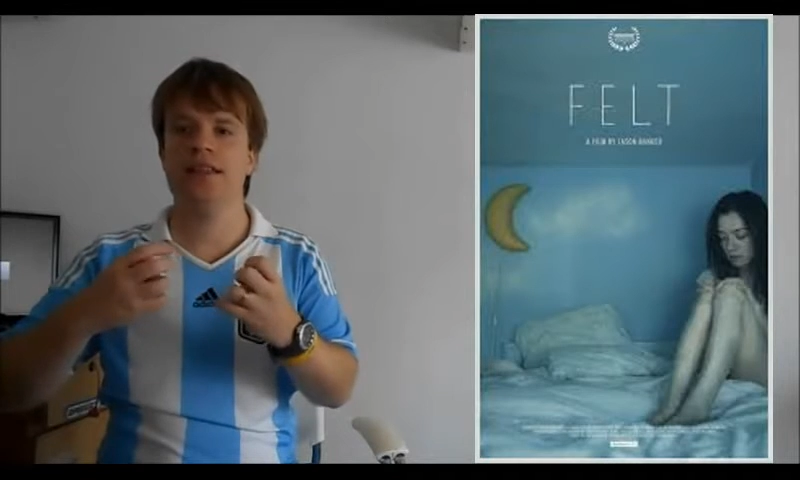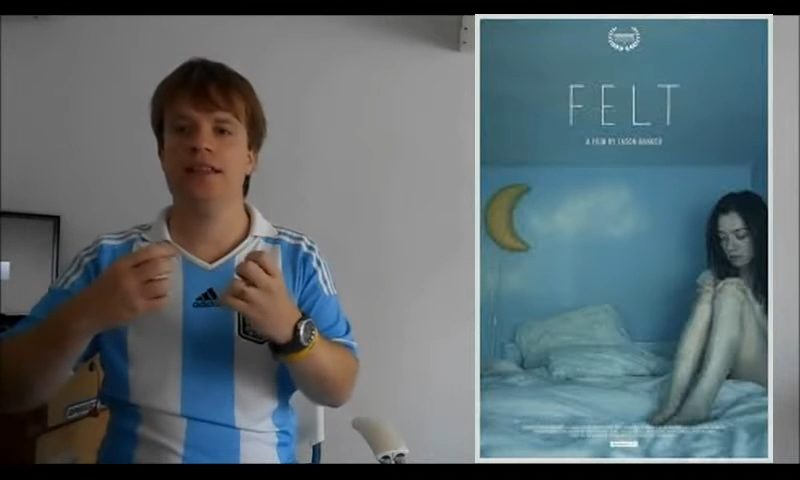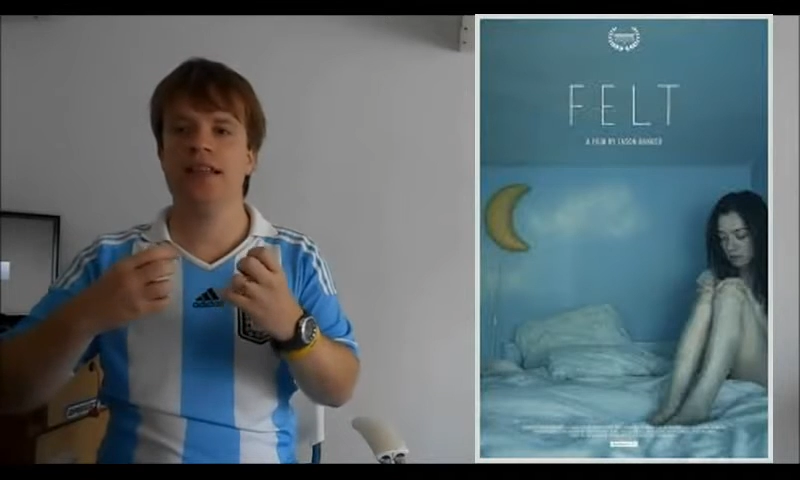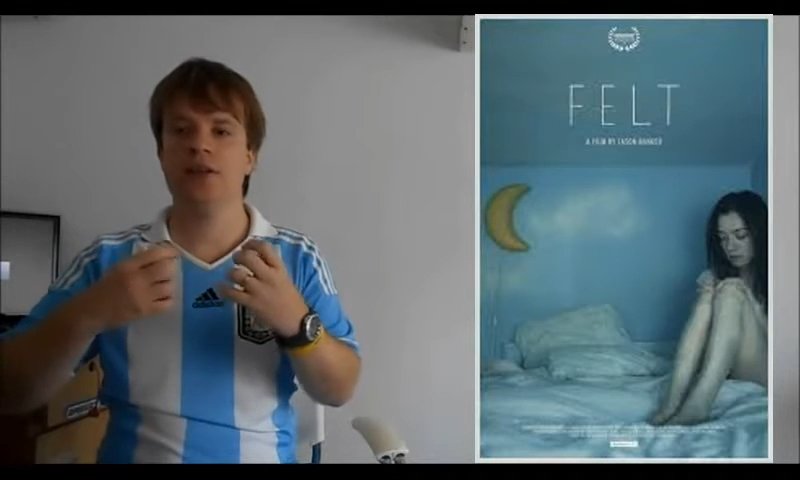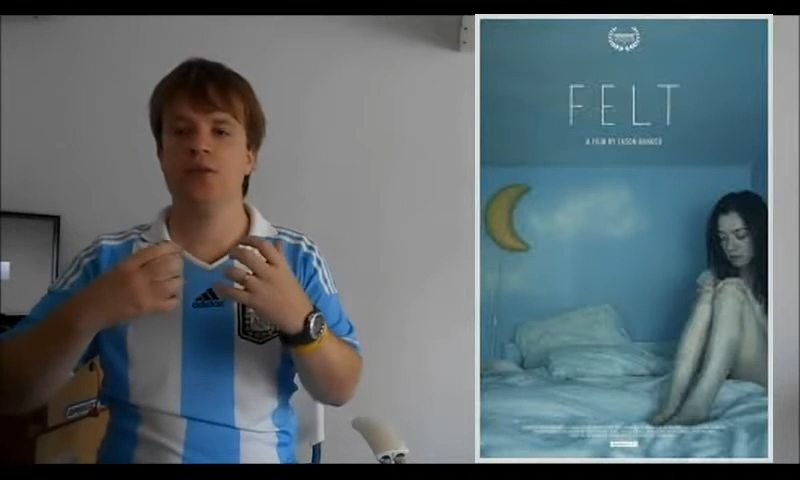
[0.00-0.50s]

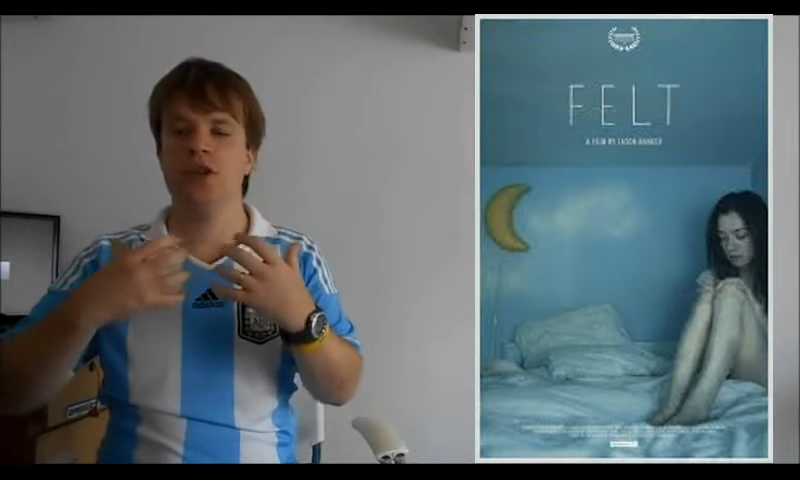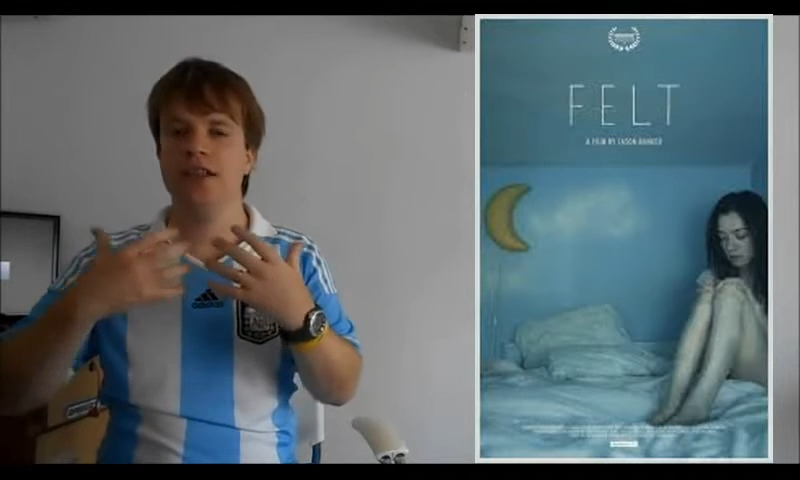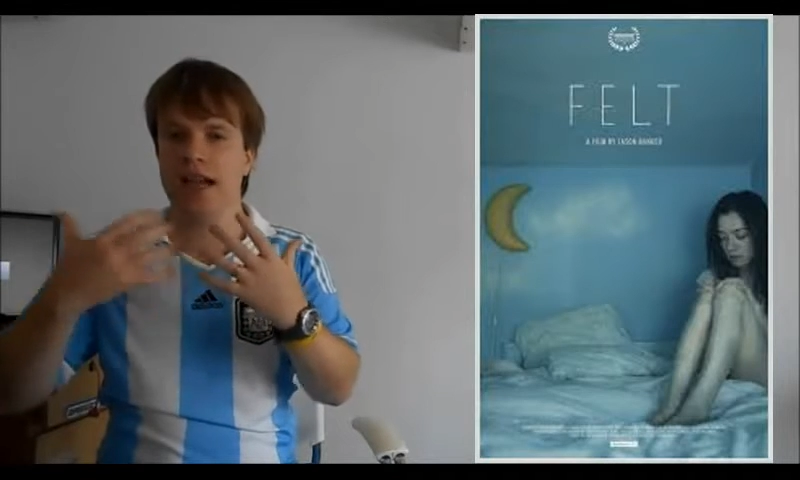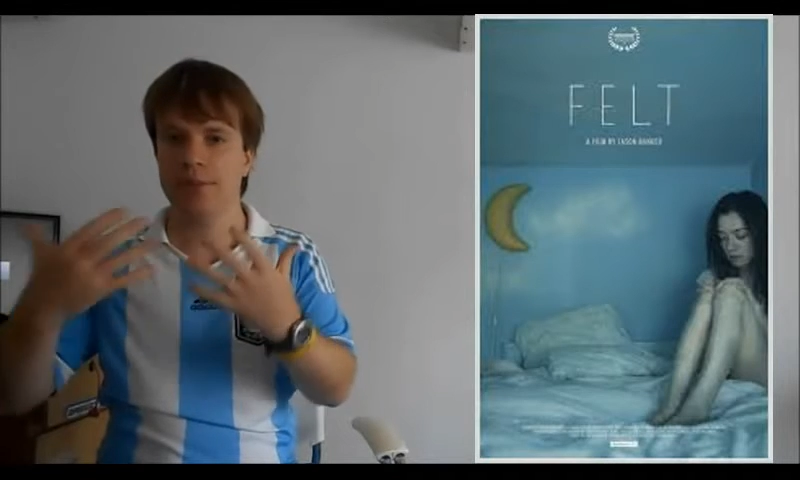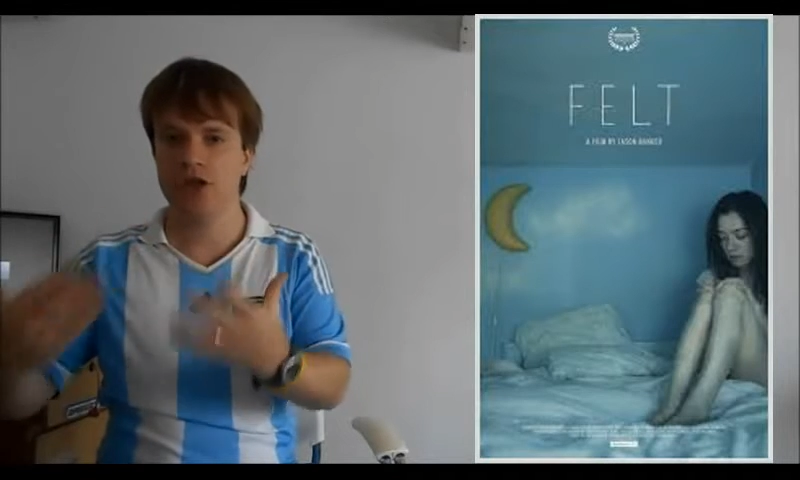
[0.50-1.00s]
that would
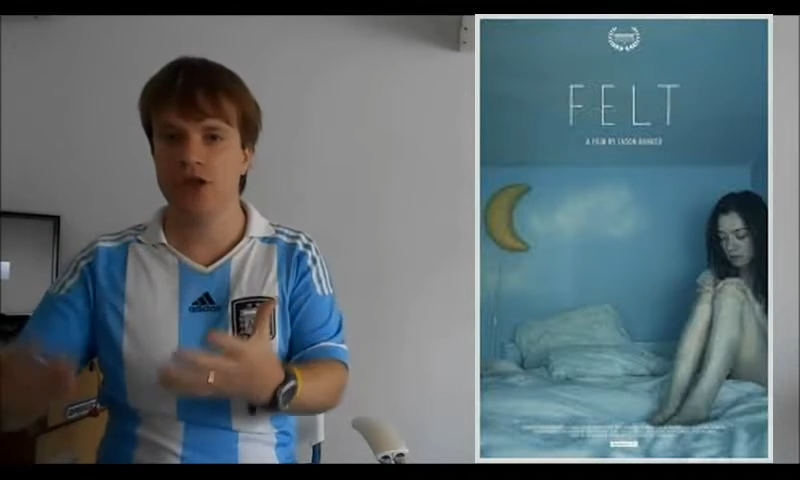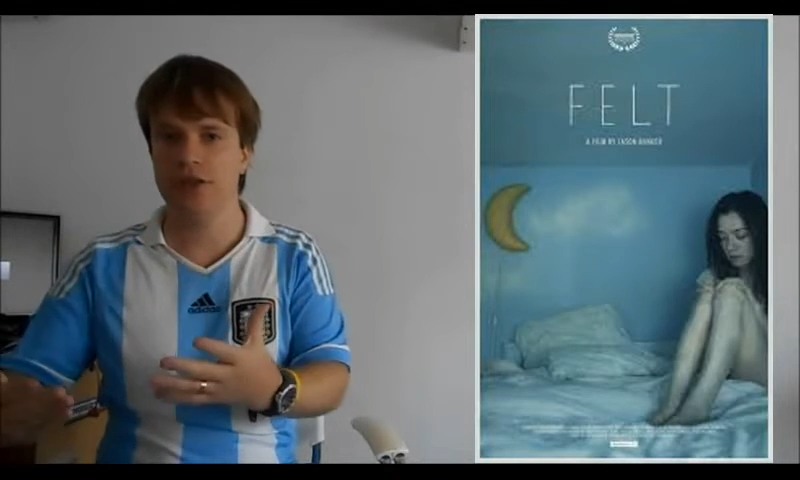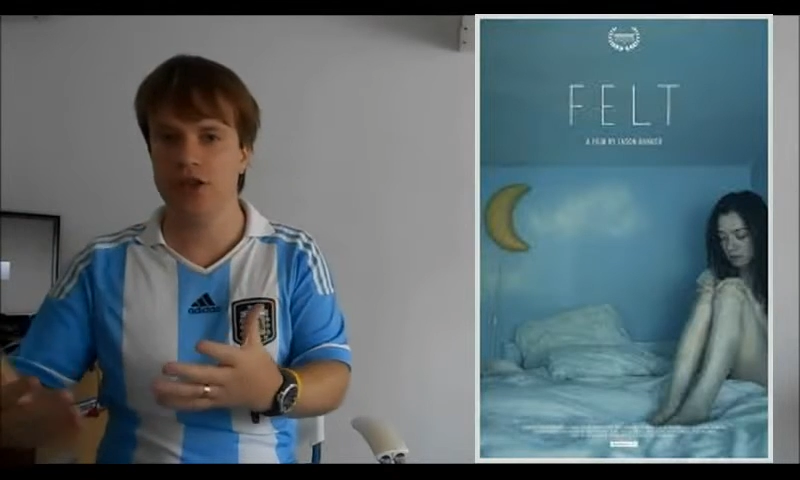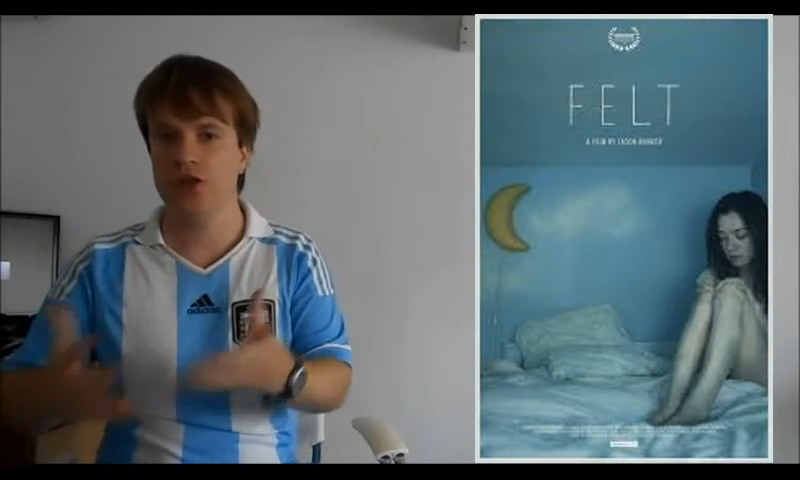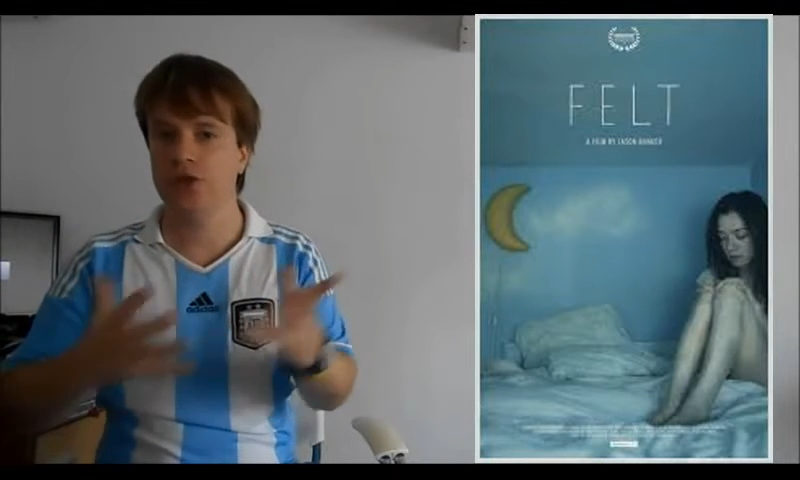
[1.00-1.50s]
capture your
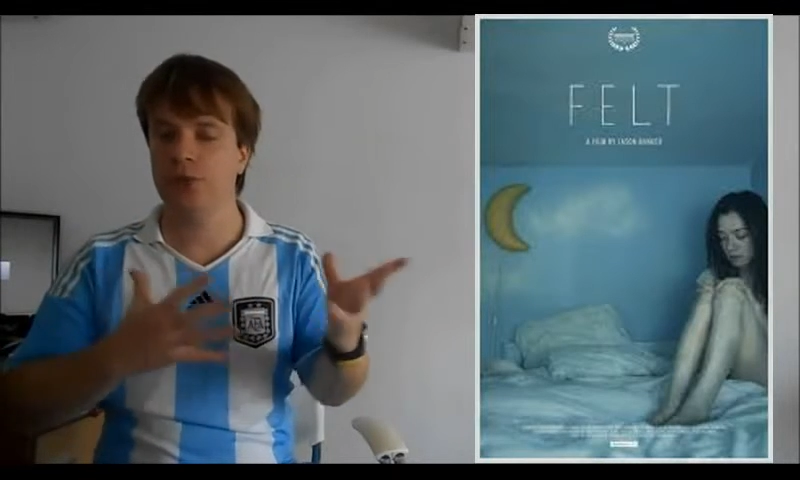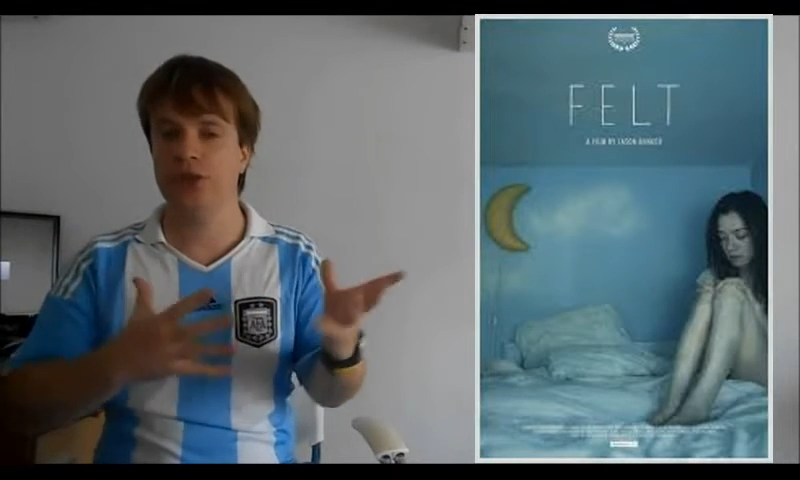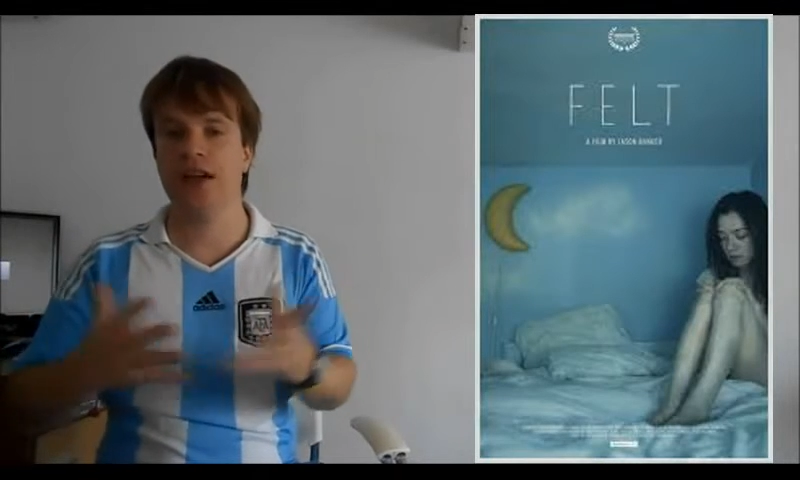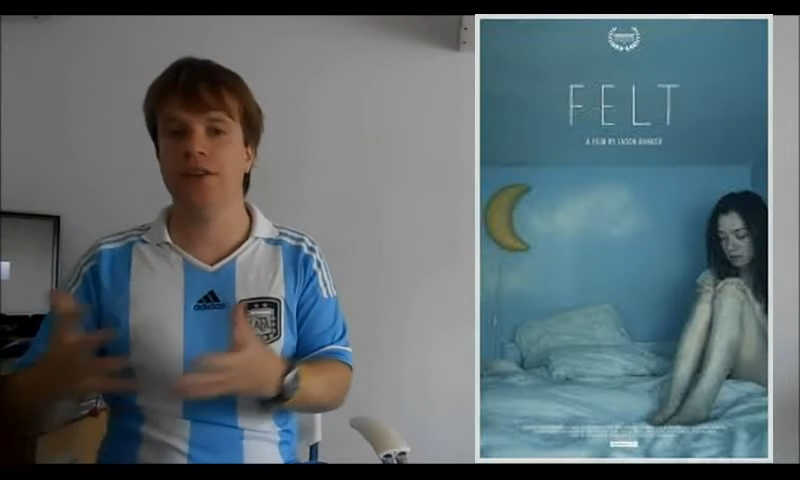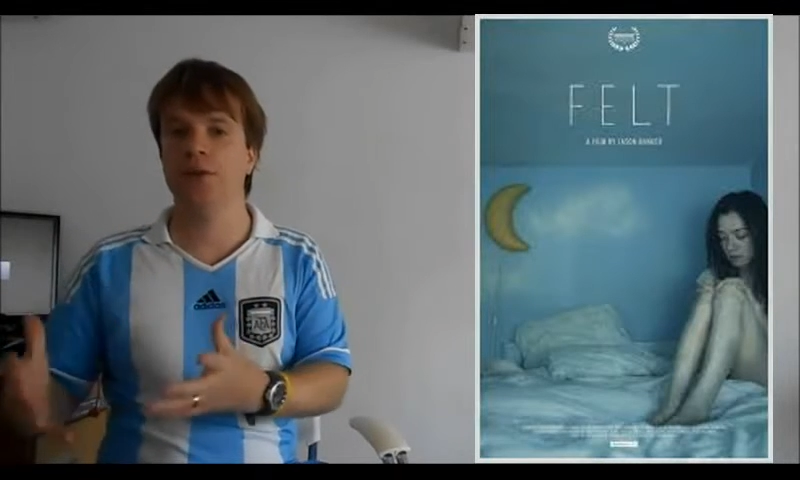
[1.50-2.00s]
interest from
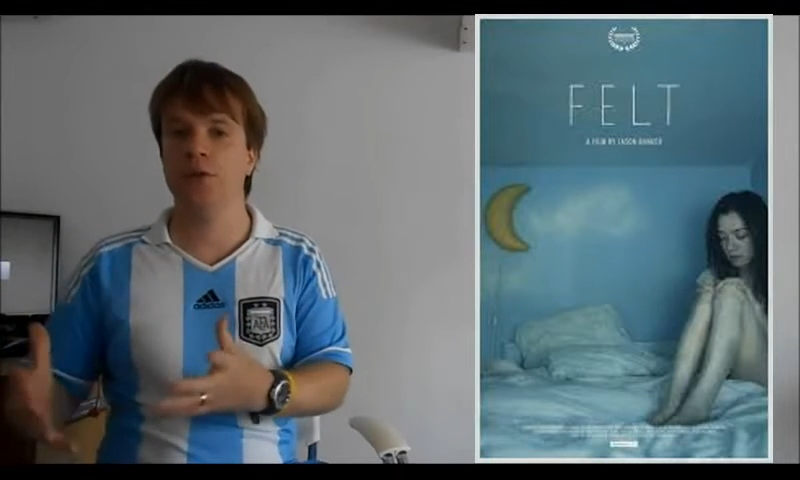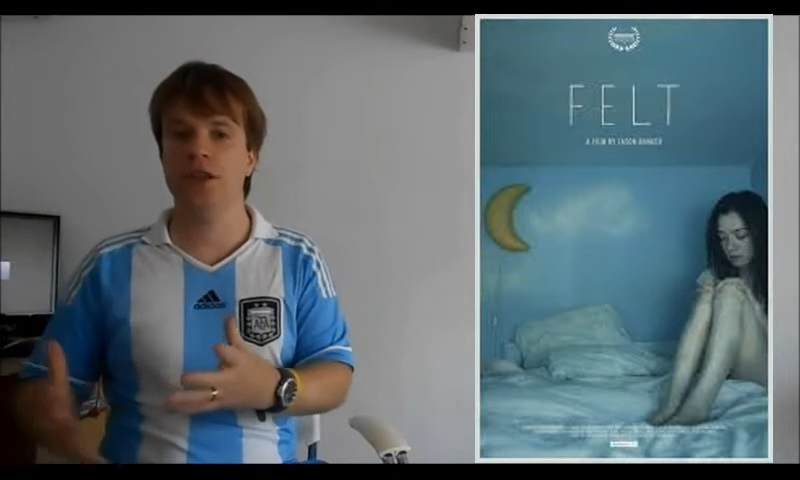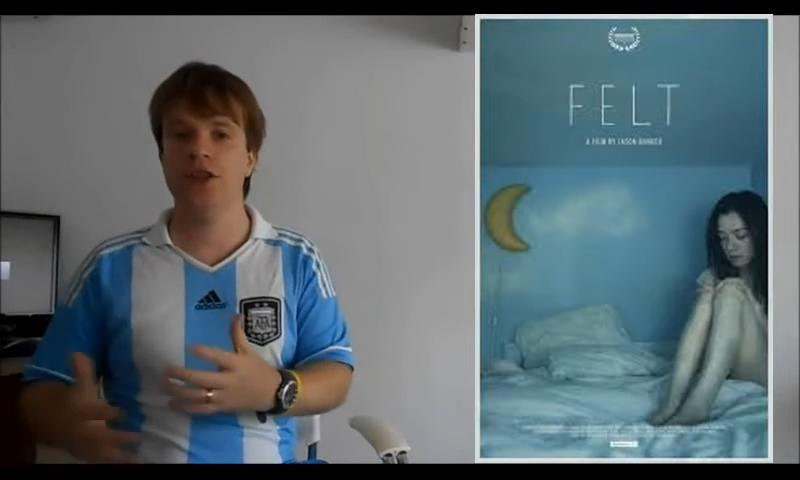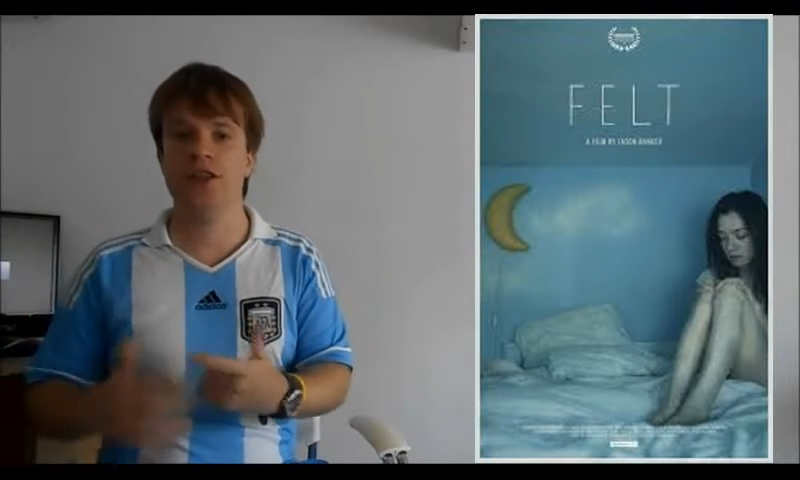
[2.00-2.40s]
start to finish.